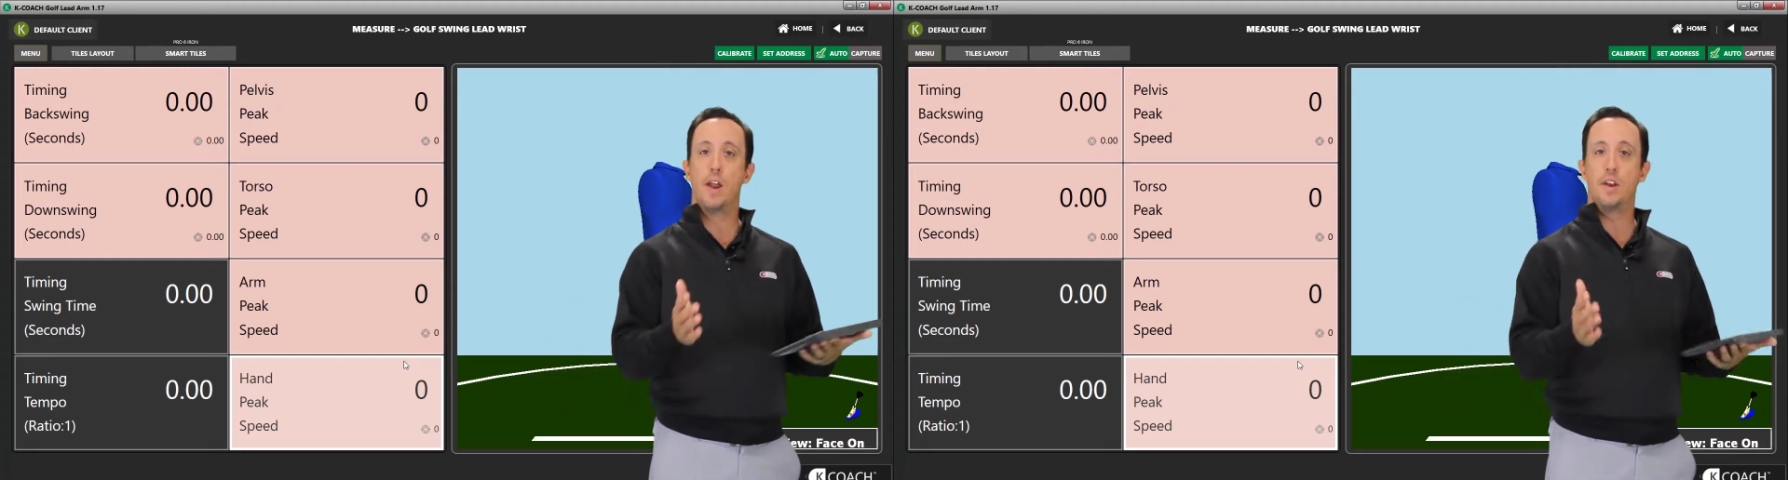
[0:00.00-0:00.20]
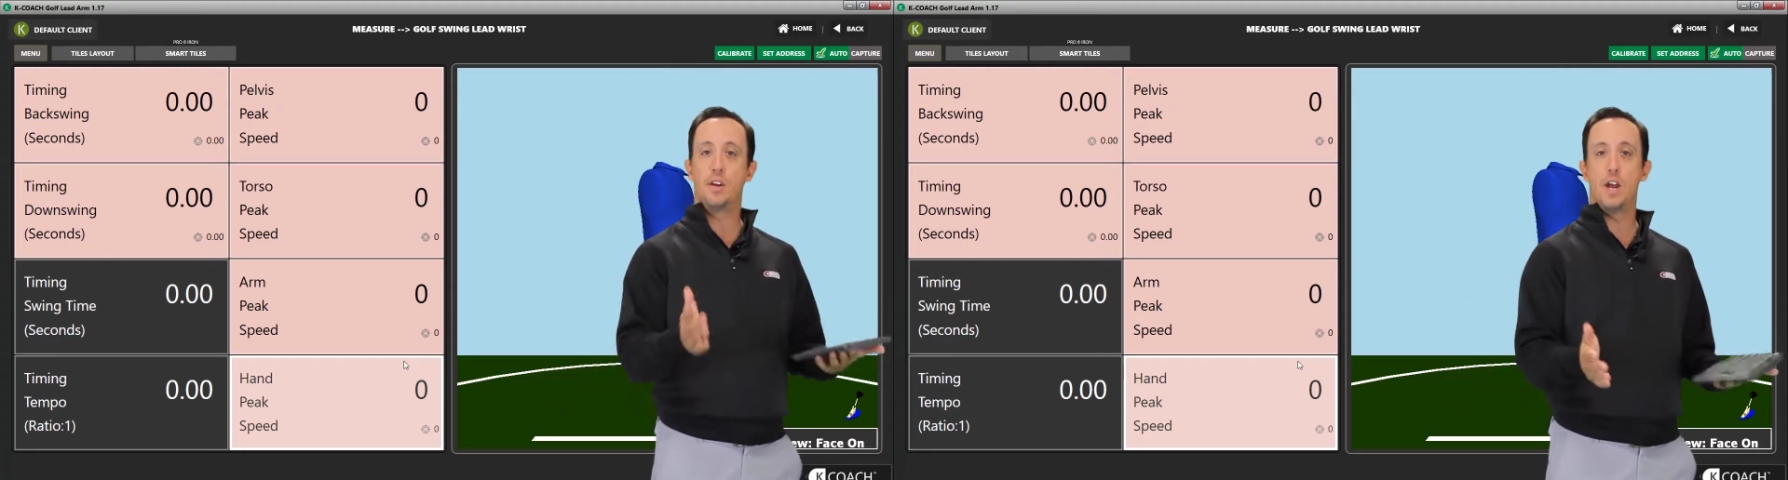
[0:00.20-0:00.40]

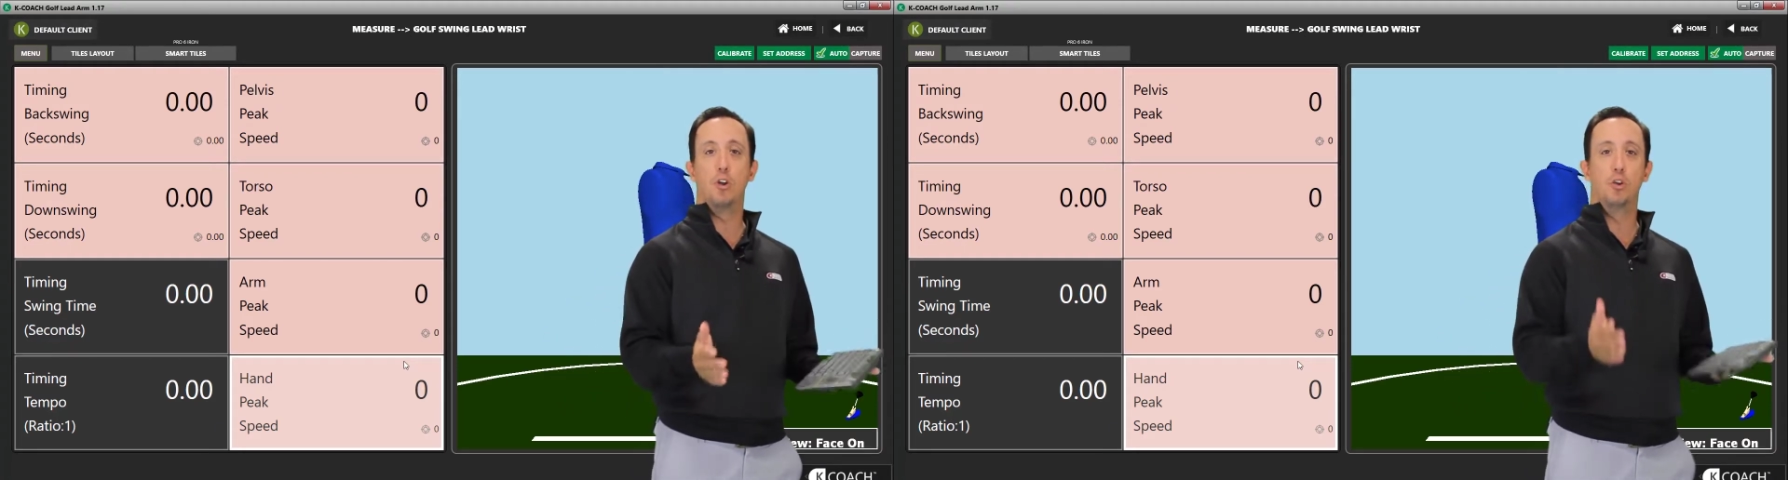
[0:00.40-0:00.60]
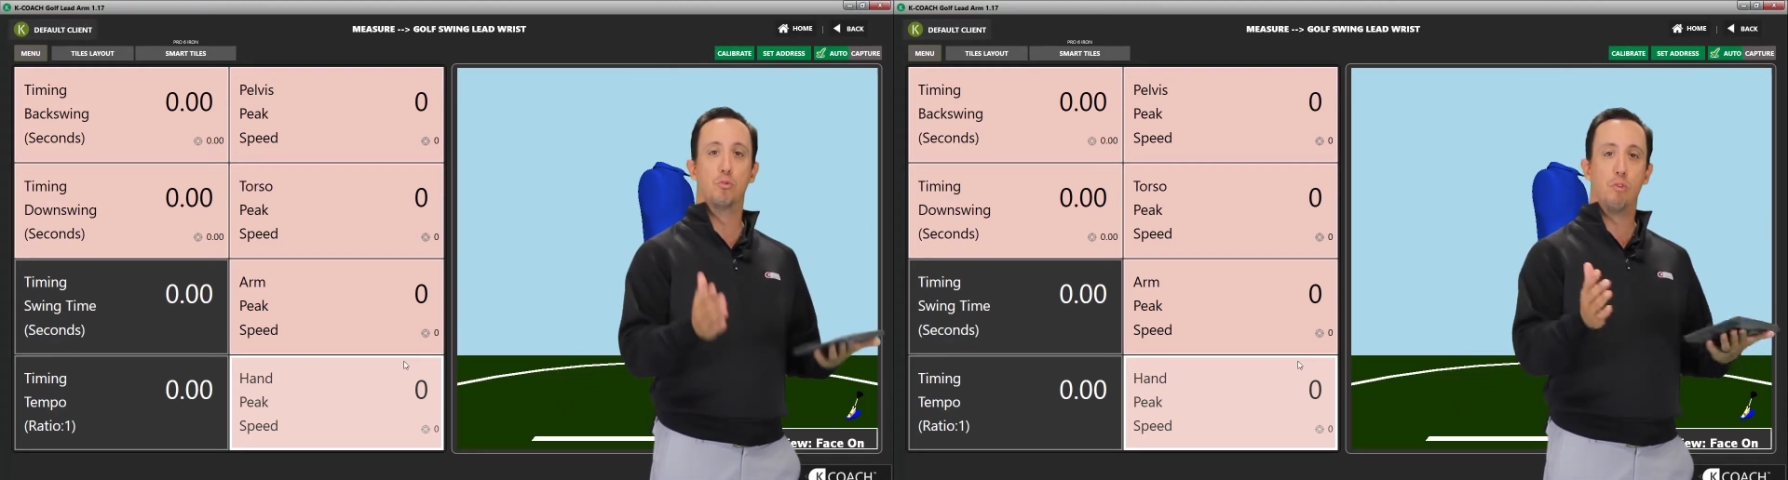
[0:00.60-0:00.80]
and to
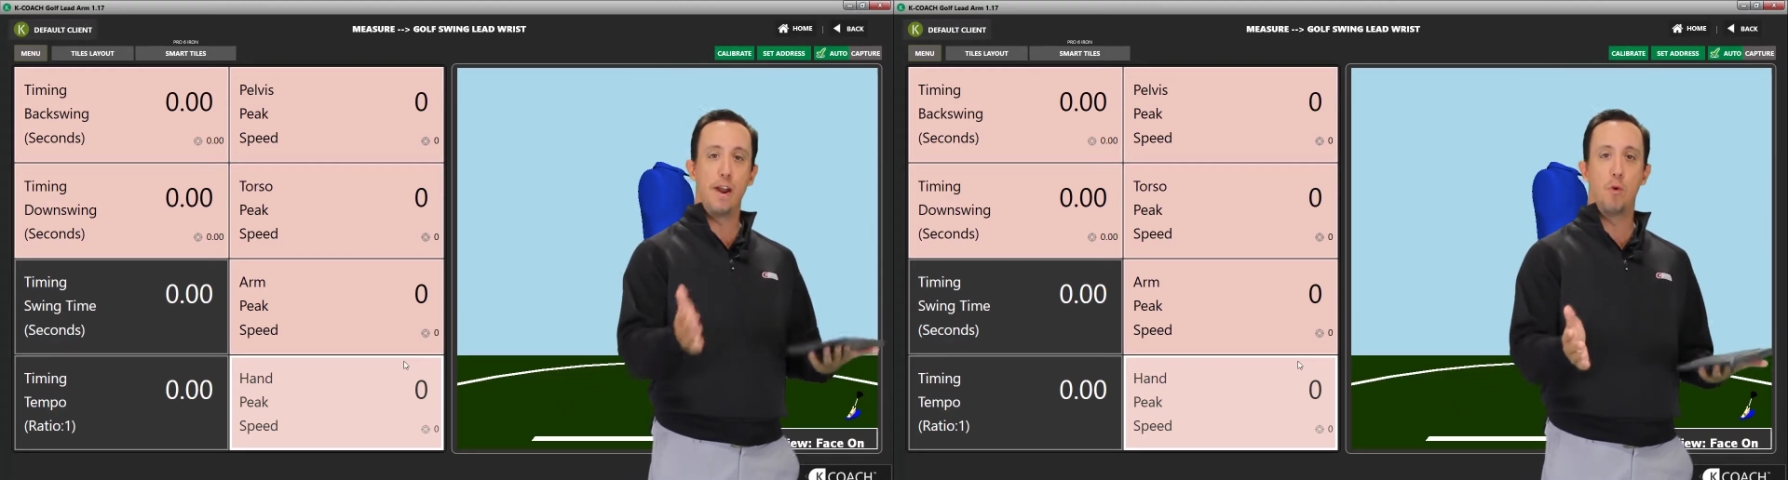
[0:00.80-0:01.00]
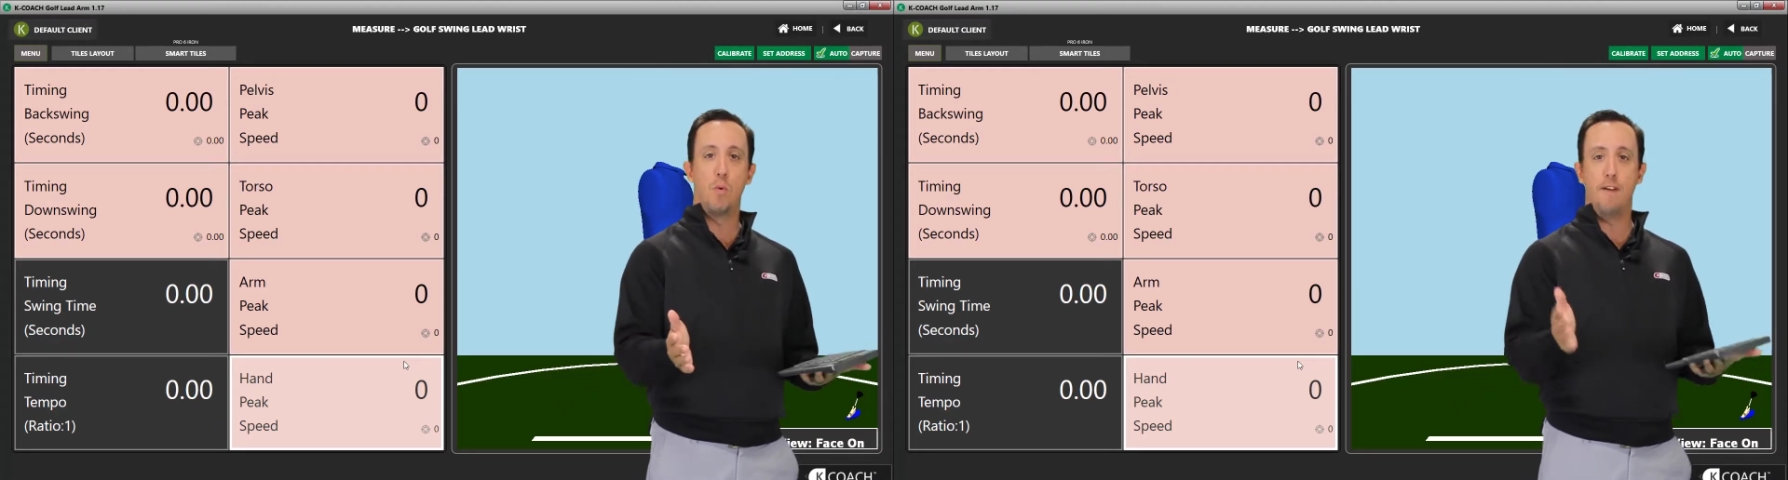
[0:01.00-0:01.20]
tell you
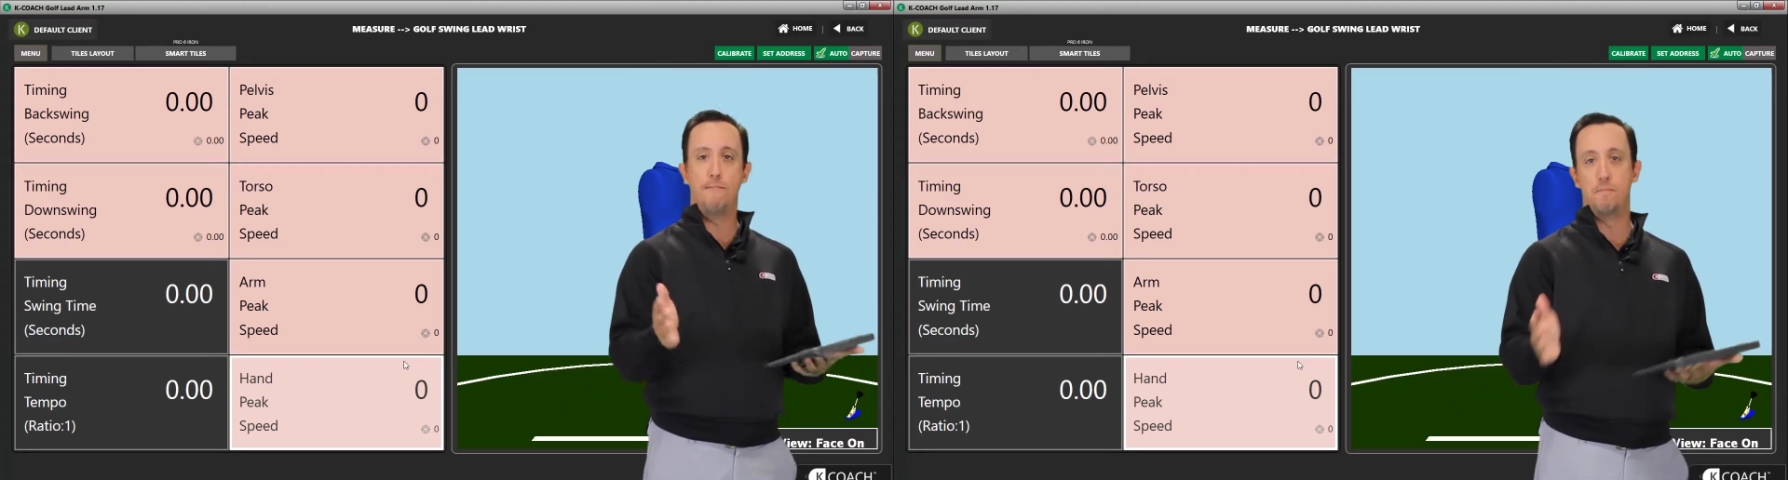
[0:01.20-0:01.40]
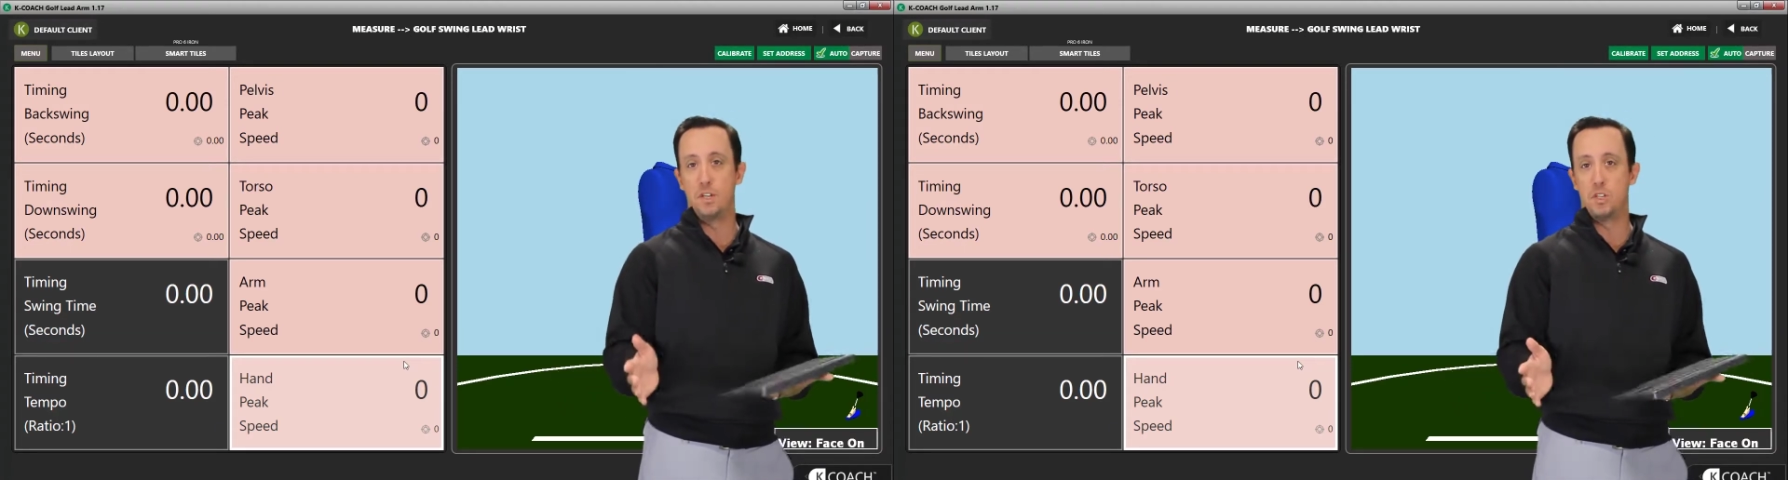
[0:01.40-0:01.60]
right away
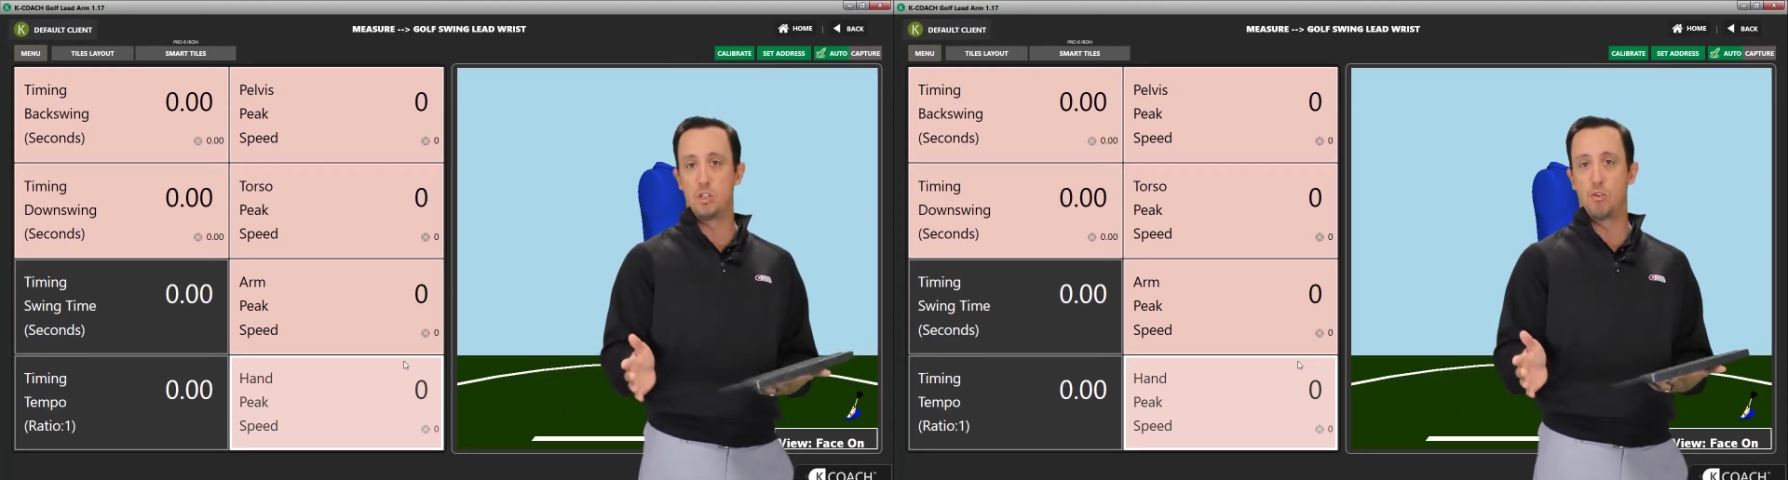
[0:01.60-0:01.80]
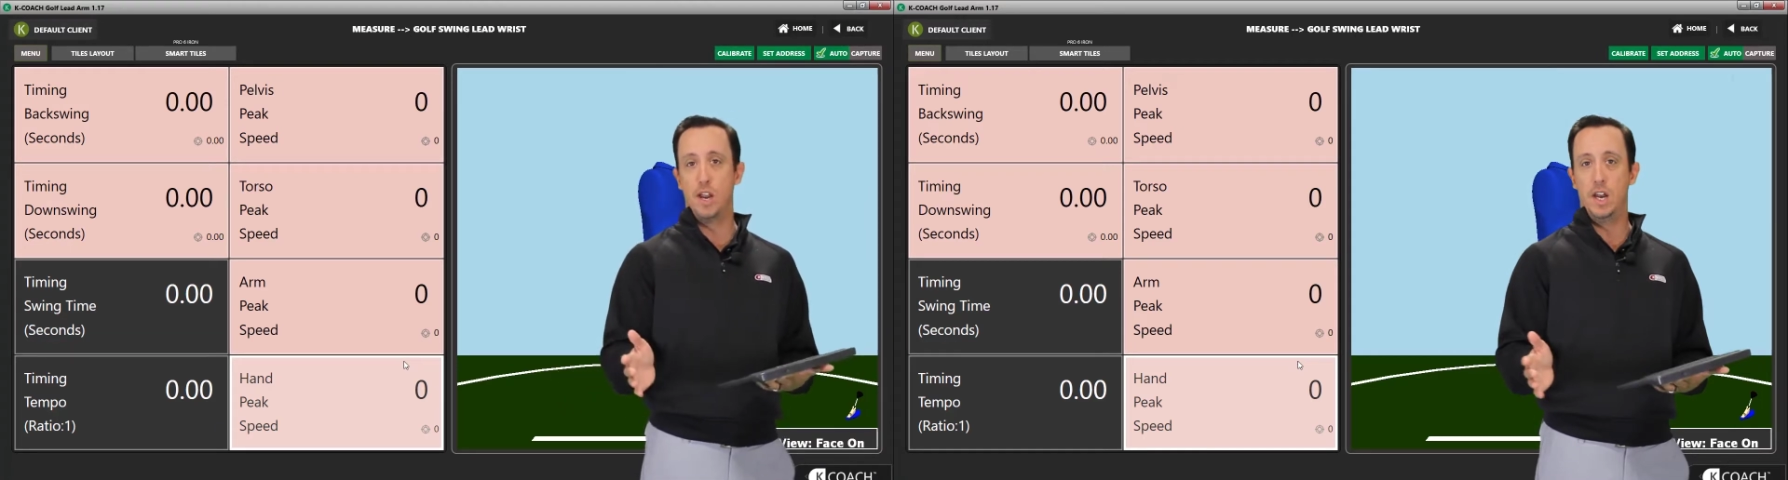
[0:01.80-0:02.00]
from this
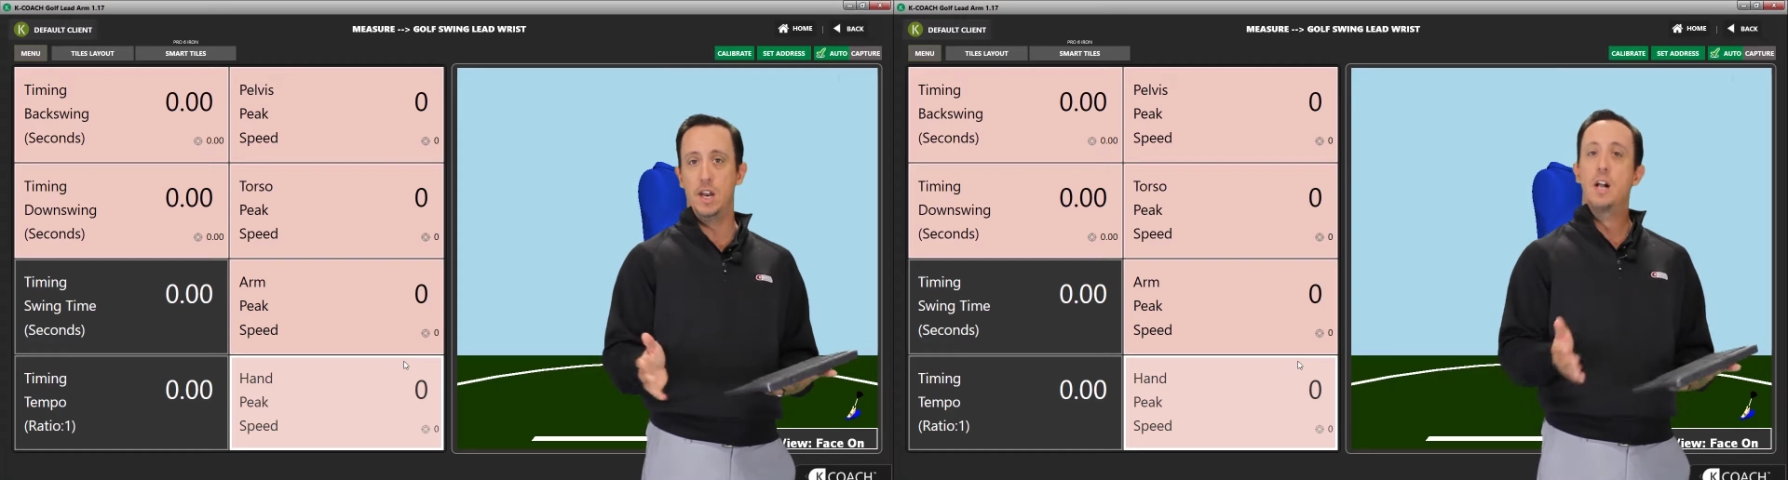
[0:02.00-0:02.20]
screen